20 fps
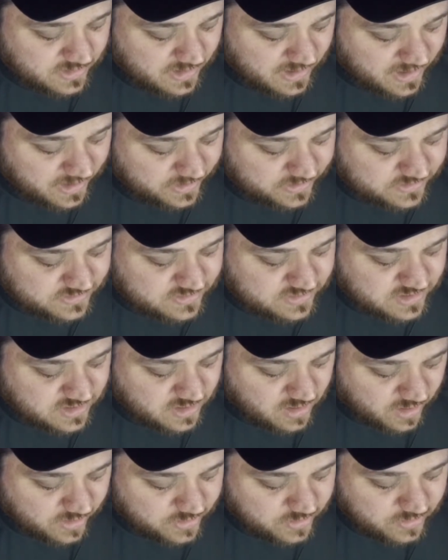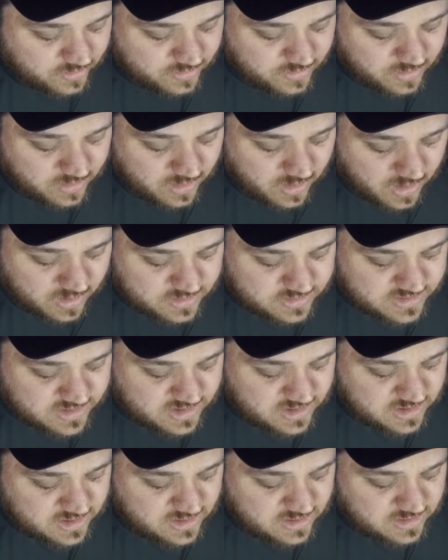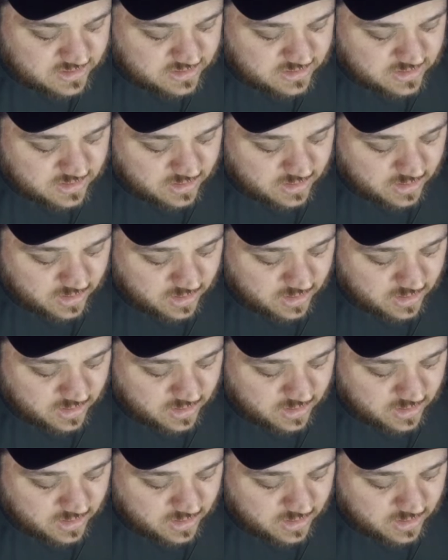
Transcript: Alex Diotto, D.